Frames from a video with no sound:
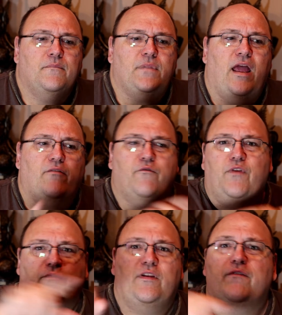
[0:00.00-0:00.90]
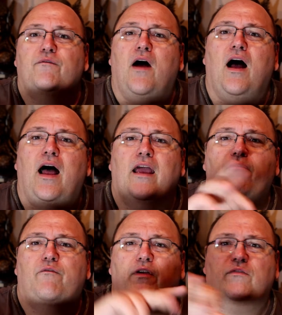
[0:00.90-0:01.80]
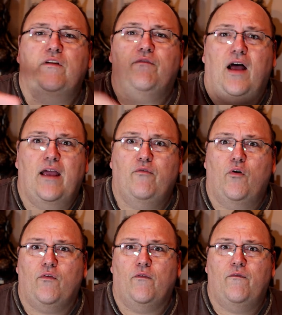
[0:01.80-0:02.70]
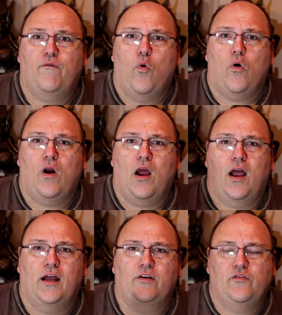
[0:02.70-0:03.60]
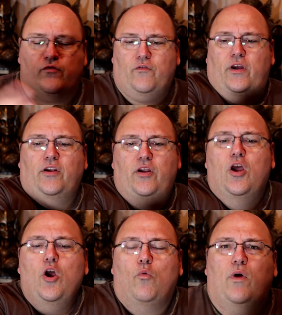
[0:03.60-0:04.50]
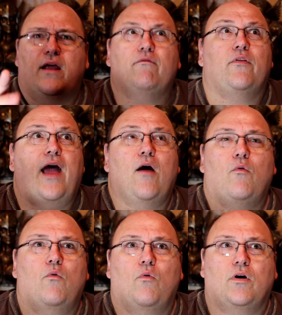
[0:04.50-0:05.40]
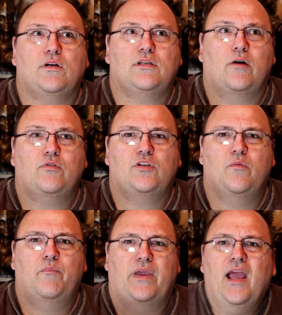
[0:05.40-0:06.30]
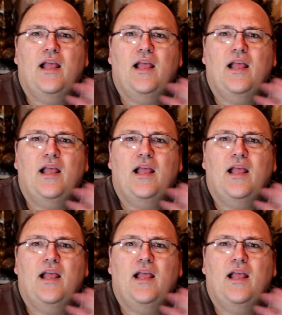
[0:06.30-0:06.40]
55 over 400, whatever that works out to be.